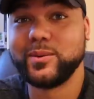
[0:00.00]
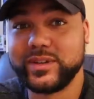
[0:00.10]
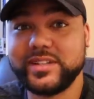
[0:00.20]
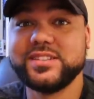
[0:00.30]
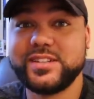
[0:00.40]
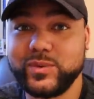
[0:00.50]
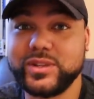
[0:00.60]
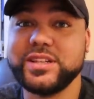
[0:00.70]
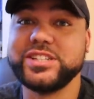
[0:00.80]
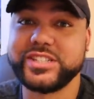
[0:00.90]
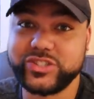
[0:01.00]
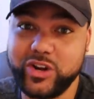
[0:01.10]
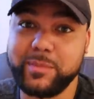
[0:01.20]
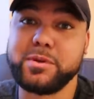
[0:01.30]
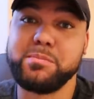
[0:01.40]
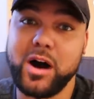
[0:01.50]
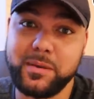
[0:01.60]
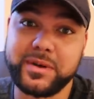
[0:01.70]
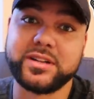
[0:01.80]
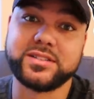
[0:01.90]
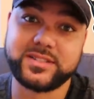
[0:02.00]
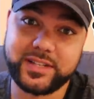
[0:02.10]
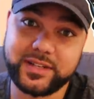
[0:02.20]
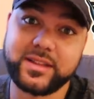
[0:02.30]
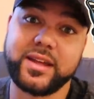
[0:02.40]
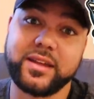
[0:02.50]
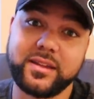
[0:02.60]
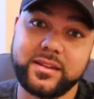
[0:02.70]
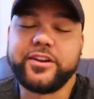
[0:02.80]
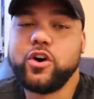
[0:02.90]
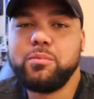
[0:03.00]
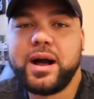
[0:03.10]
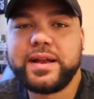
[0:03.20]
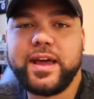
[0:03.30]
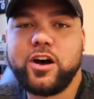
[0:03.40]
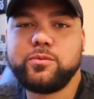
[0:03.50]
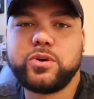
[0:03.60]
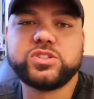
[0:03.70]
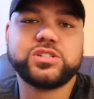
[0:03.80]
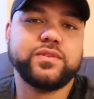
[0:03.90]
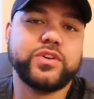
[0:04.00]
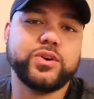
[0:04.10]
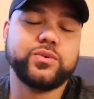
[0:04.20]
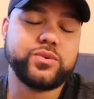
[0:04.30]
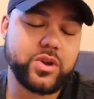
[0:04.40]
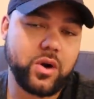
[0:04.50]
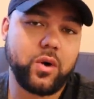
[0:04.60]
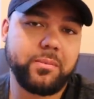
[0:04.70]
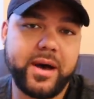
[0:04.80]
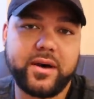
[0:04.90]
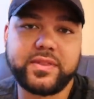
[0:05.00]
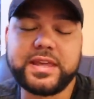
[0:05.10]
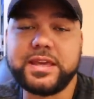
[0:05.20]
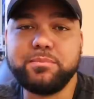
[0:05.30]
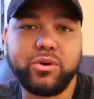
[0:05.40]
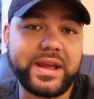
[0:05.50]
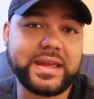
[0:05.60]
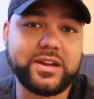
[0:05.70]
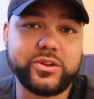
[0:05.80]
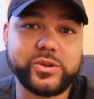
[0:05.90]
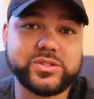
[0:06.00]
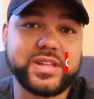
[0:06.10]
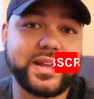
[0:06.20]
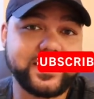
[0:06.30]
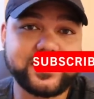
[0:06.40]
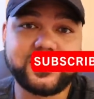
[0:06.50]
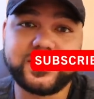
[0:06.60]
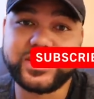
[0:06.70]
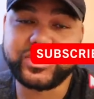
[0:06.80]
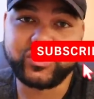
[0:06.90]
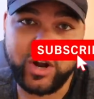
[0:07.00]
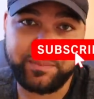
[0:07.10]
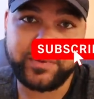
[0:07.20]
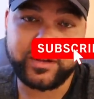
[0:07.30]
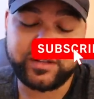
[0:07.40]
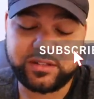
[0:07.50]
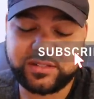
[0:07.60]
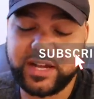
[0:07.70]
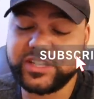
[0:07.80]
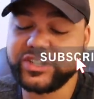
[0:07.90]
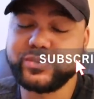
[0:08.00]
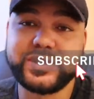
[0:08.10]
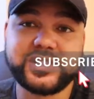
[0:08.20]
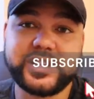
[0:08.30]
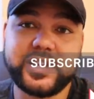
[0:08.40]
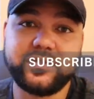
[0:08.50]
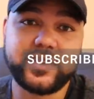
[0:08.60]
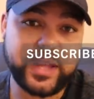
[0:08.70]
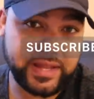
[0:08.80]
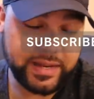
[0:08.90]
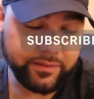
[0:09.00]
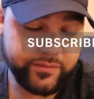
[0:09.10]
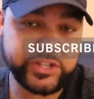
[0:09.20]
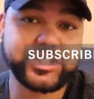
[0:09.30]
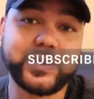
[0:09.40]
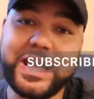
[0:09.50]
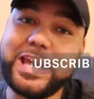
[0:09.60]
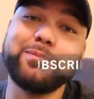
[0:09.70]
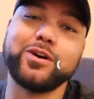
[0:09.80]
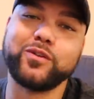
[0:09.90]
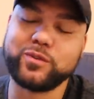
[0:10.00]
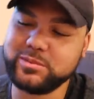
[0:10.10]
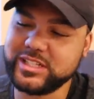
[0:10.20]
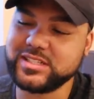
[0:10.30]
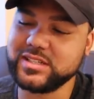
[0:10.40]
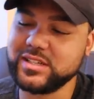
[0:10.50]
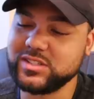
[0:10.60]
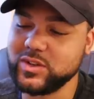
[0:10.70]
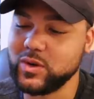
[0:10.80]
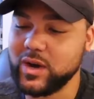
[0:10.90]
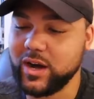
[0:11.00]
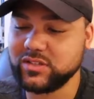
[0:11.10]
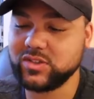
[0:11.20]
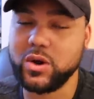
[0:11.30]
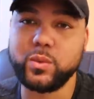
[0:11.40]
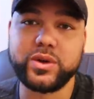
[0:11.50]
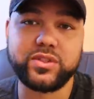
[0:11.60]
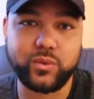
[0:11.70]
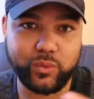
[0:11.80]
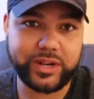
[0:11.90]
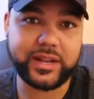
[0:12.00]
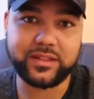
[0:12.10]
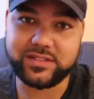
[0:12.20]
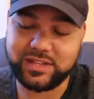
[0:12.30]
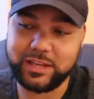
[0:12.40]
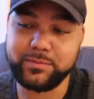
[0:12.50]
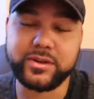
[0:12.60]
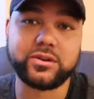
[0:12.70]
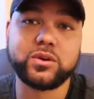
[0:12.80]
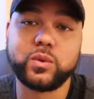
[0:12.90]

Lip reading: Well, Disney really just dropped a bomb on us, didn't they? I know by now most of you know about the breaking news that Disney just dropped on us. I just received an official email from Disney, so I'll start with reading this email